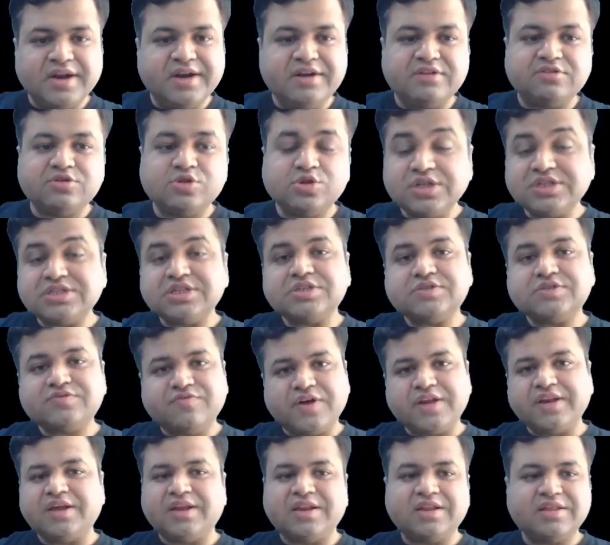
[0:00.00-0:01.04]
So this is
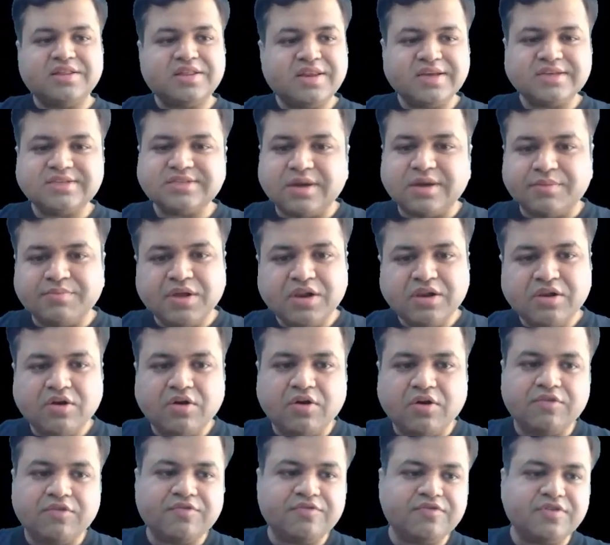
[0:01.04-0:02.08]
one another example
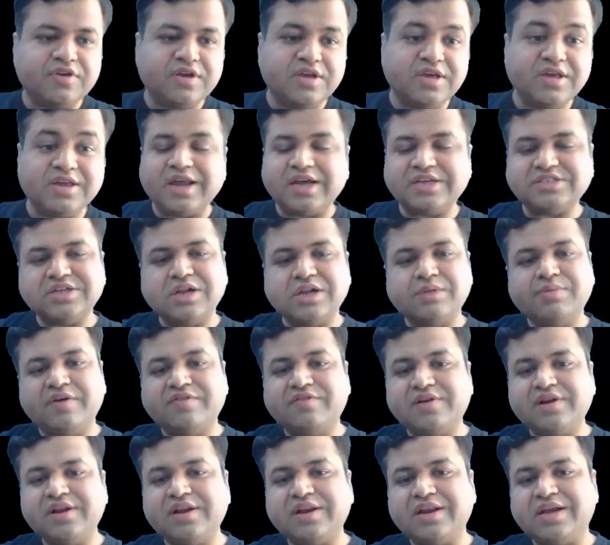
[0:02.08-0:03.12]
of irrational
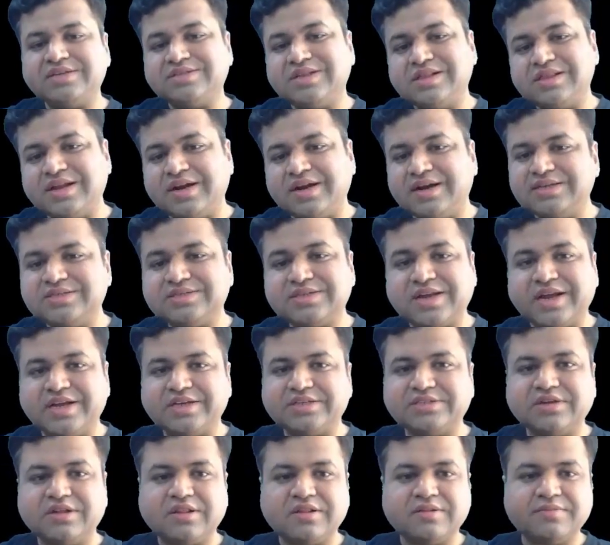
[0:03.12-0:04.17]
power irrational, that is
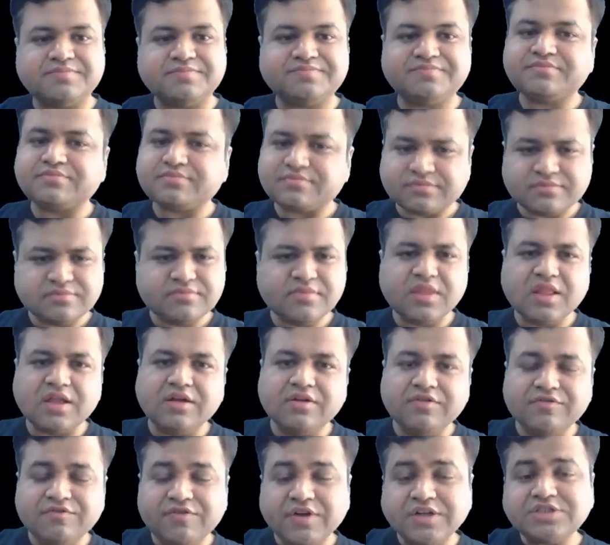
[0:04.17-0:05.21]
rational.
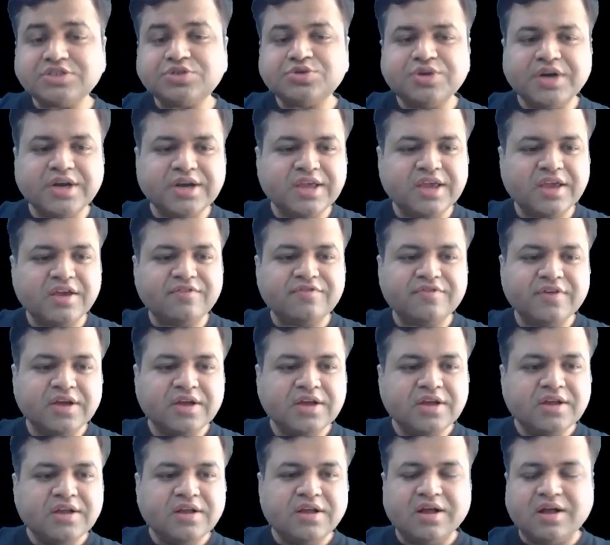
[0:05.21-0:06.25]
One student gave,
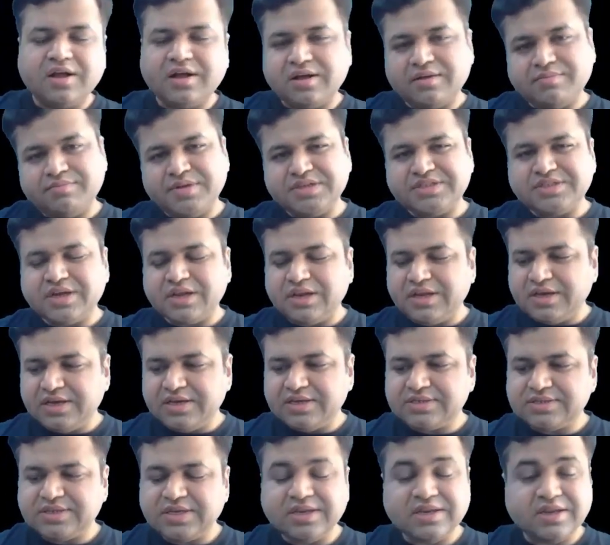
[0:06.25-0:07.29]
basically he
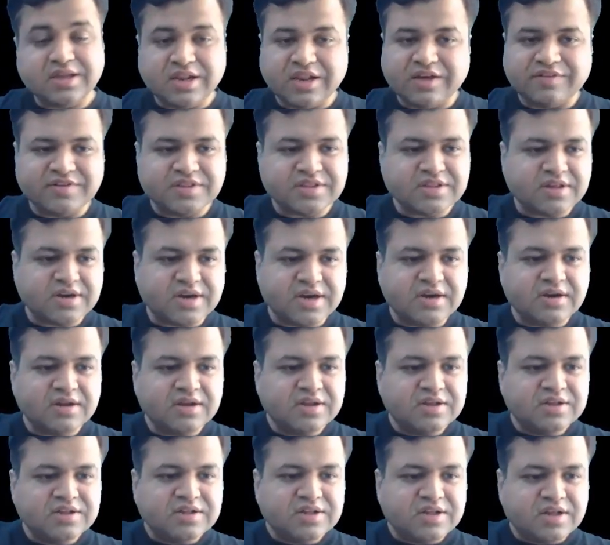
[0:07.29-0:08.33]
is in 11th grade,
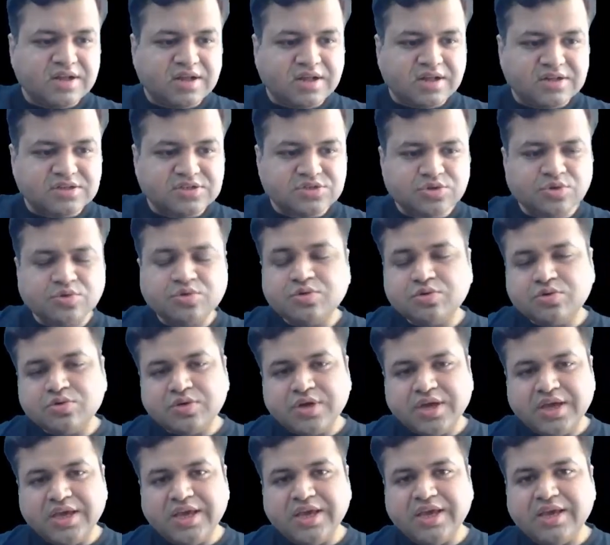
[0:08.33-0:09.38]
so
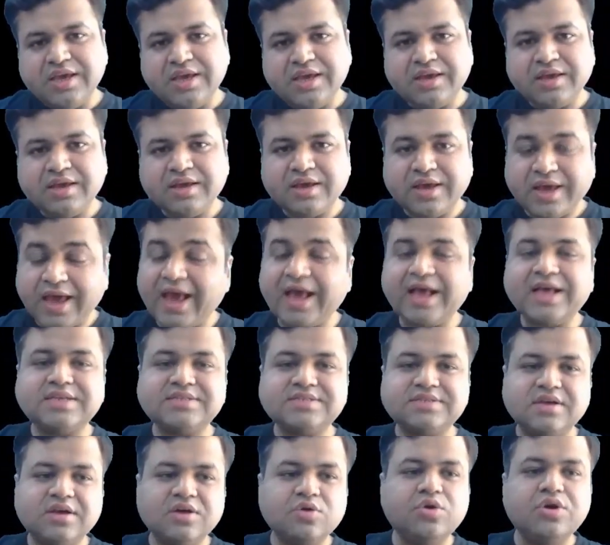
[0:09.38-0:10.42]
he has
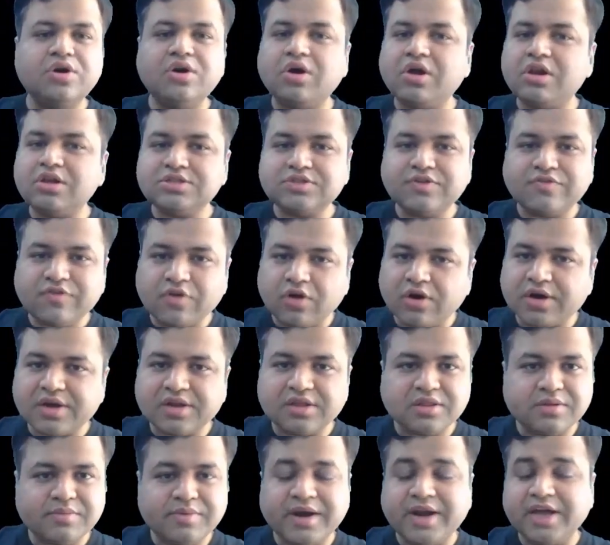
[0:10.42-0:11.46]
a good knowledge of
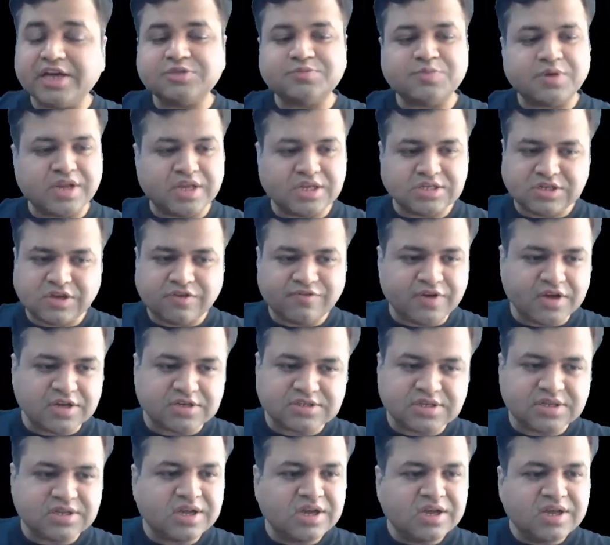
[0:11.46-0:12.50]
logarithm and exponential function.
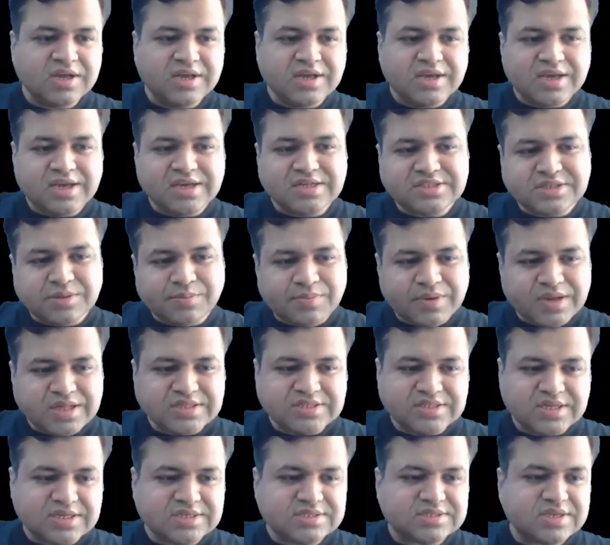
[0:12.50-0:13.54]
He simply
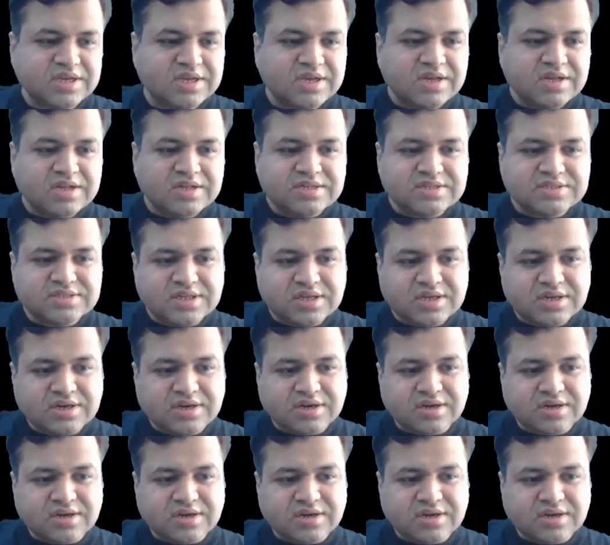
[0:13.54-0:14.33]
says, sir,